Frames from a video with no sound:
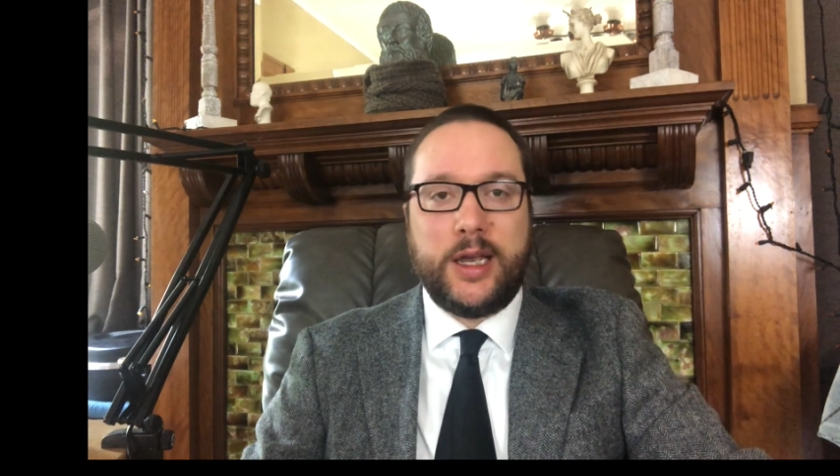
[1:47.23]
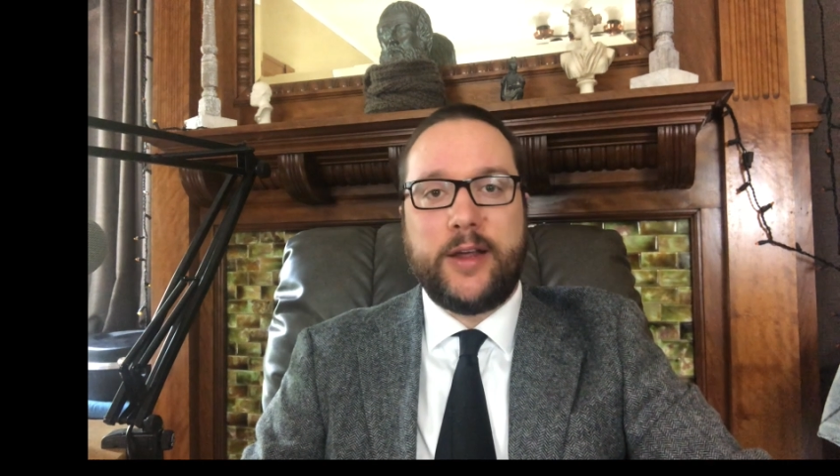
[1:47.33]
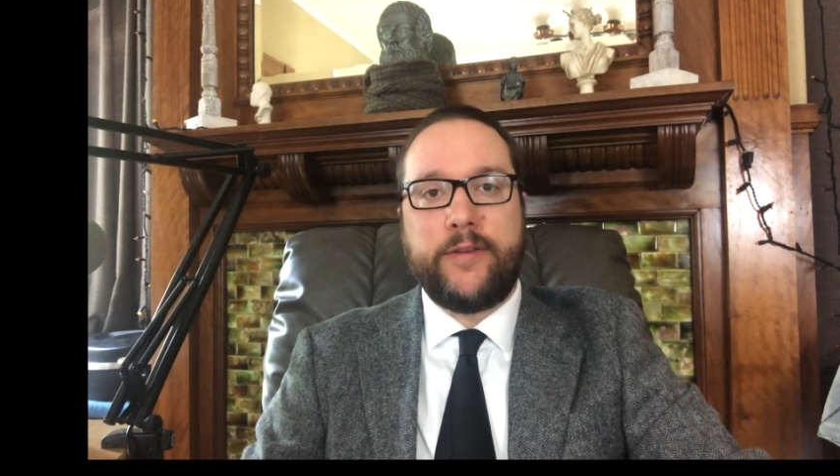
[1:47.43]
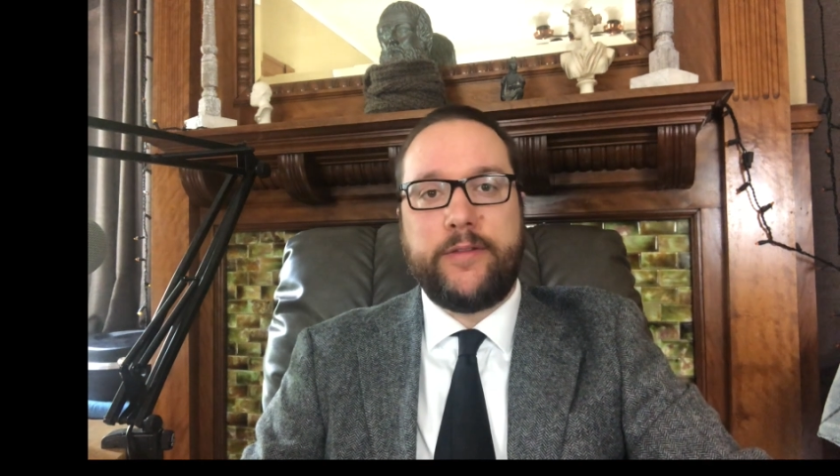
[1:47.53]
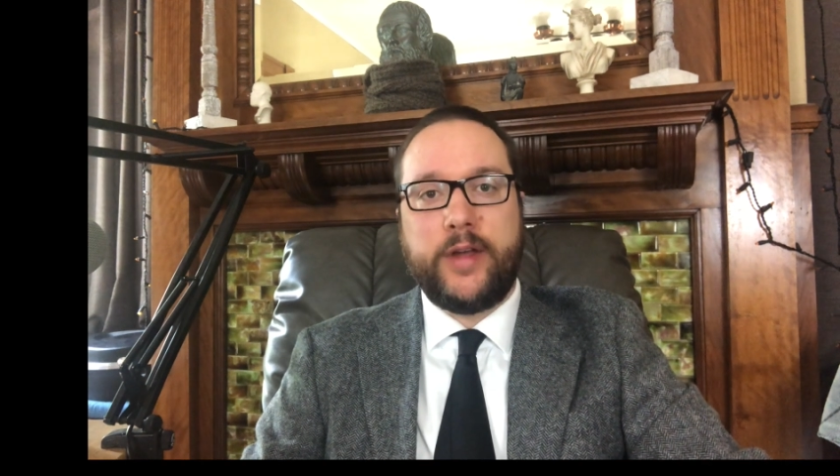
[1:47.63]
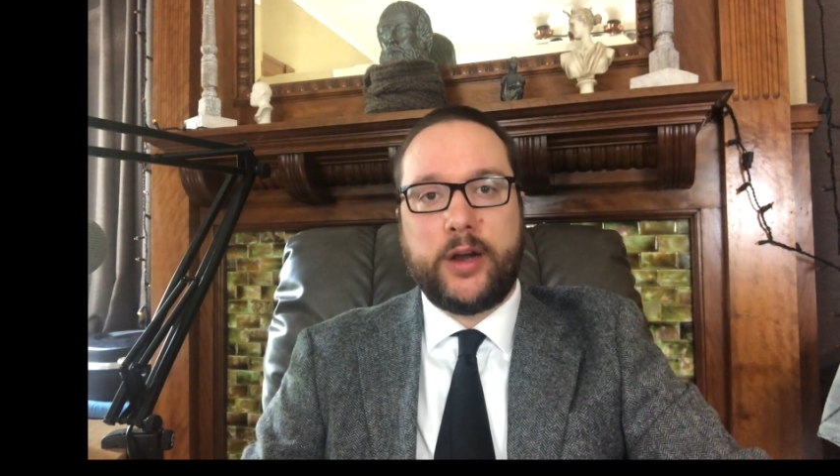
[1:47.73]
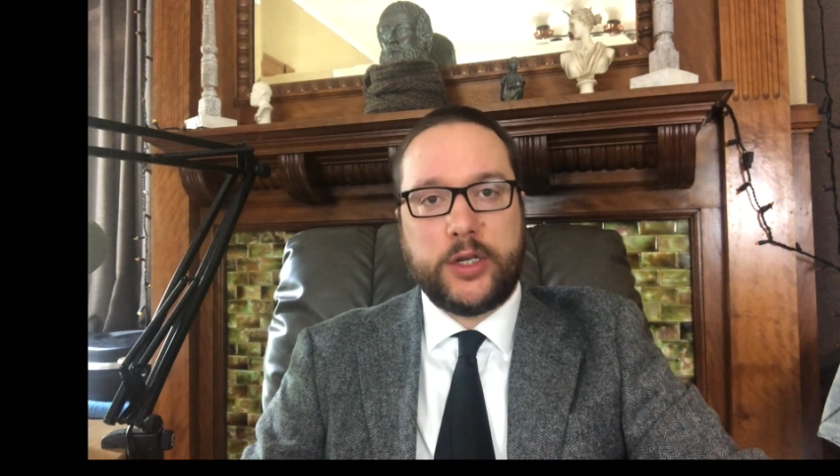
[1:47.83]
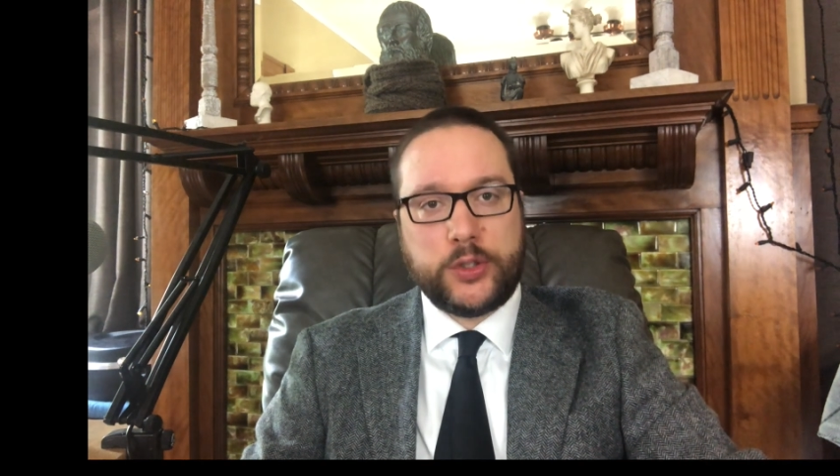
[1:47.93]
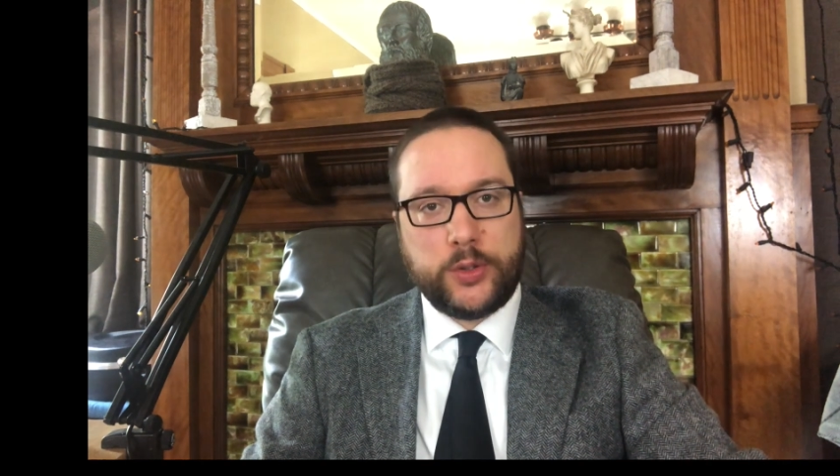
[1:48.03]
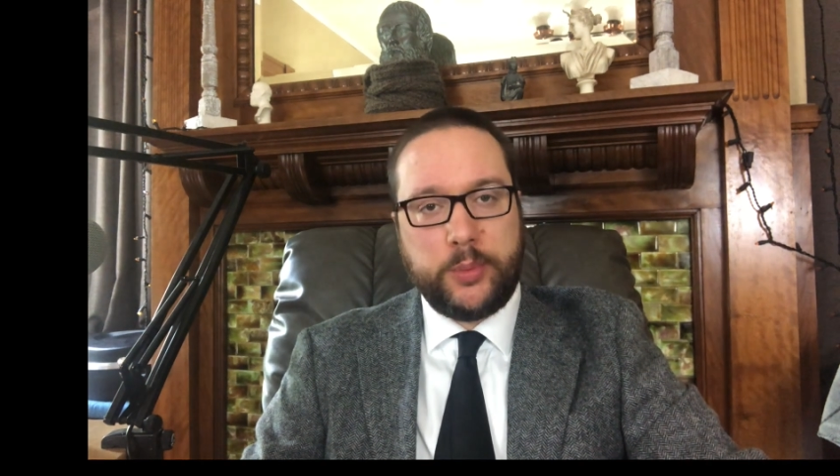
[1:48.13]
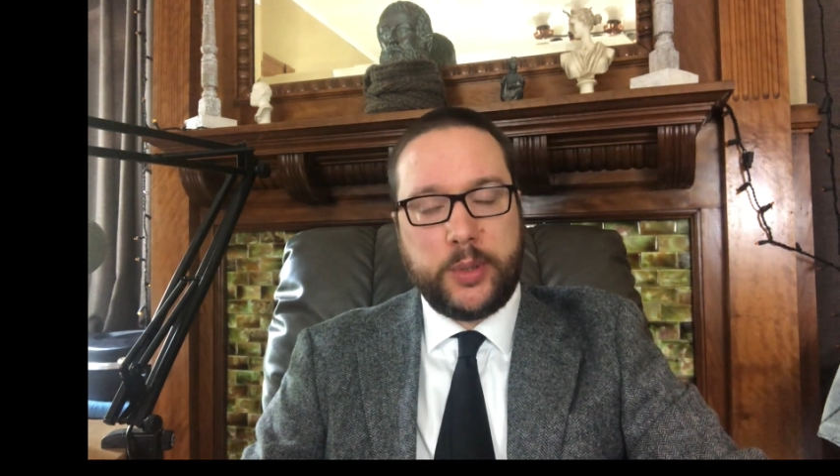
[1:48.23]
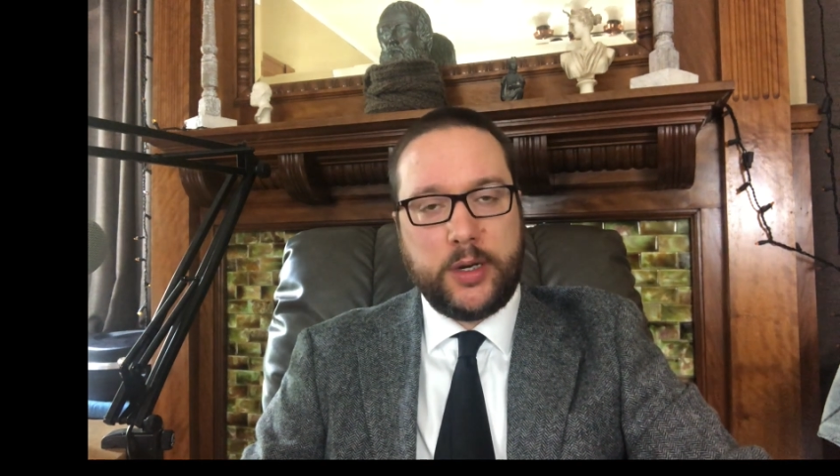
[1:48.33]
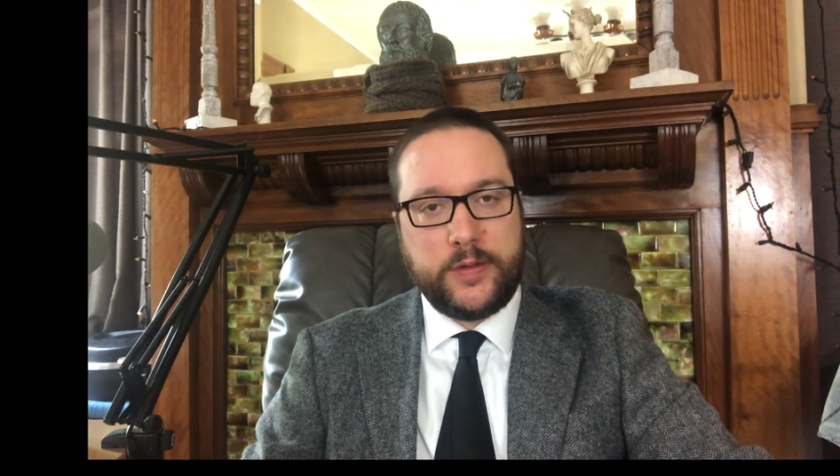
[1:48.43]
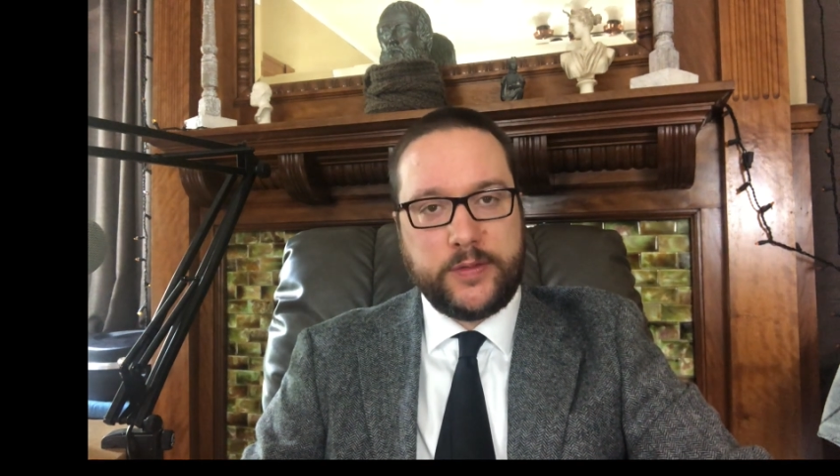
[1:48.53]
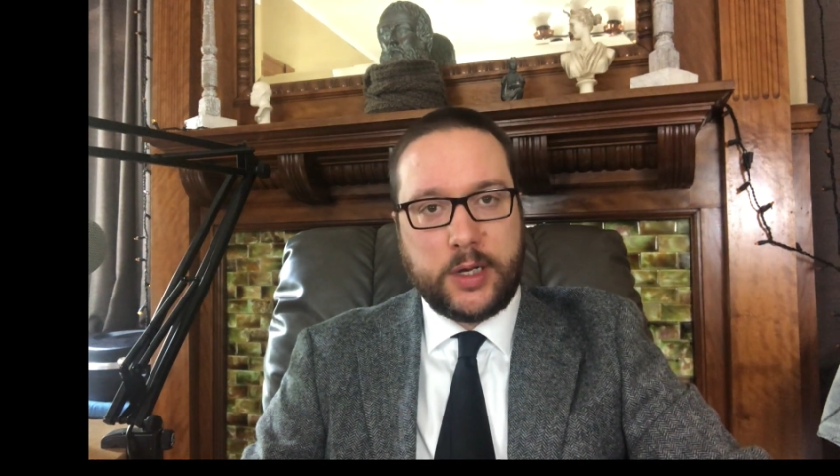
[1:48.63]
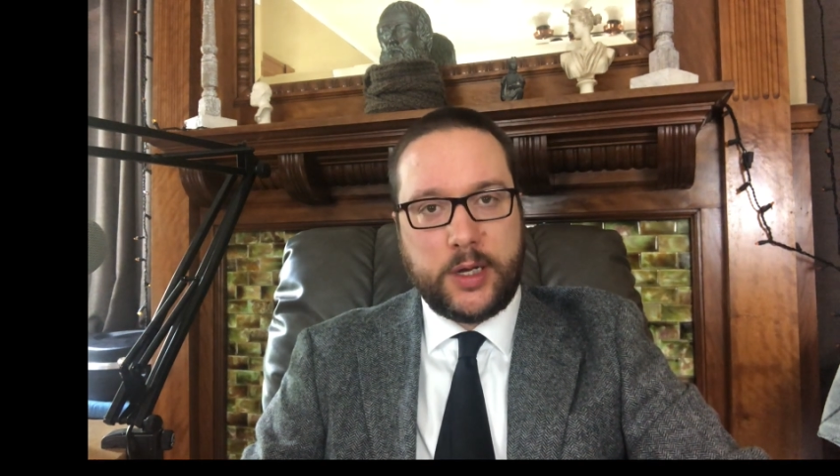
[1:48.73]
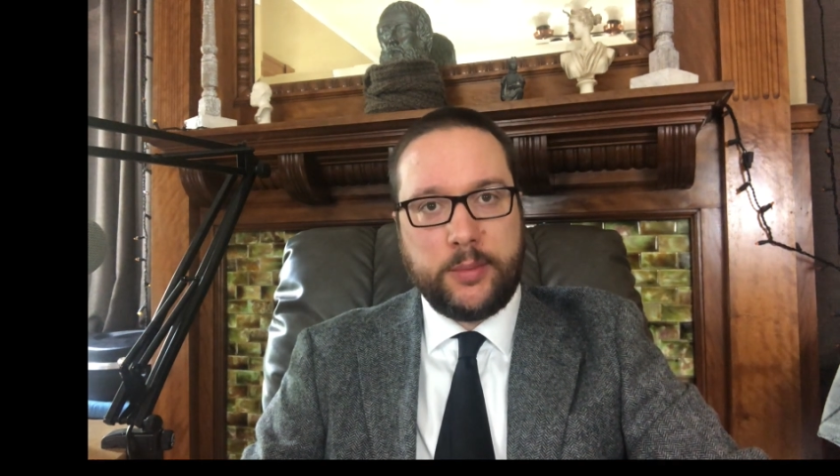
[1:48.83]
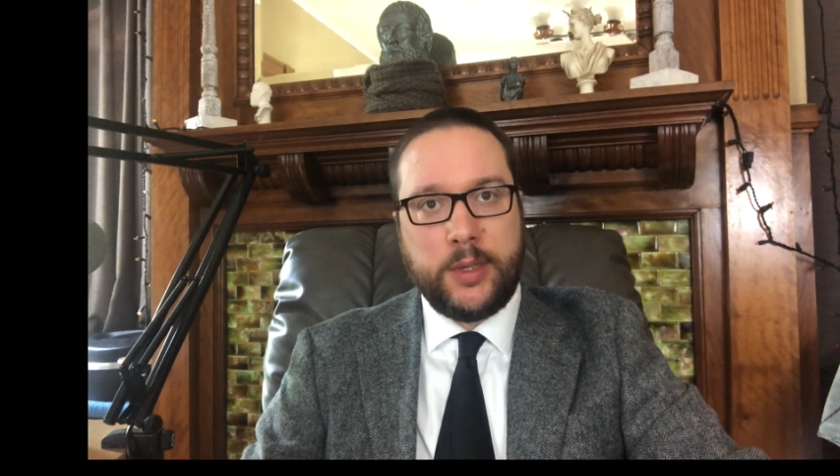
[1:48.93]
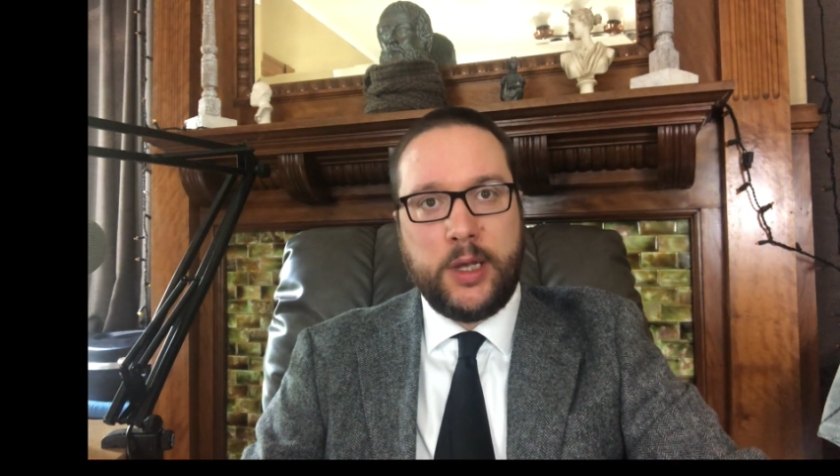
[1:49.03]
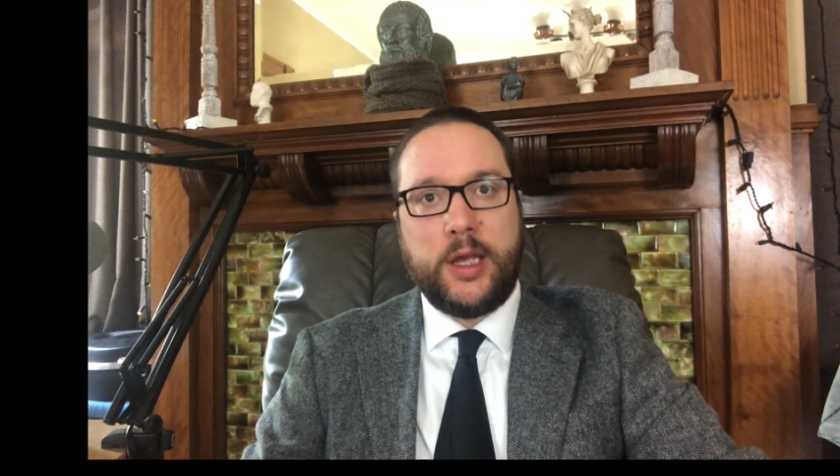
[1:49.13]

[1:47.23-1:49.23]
in a very short period of time.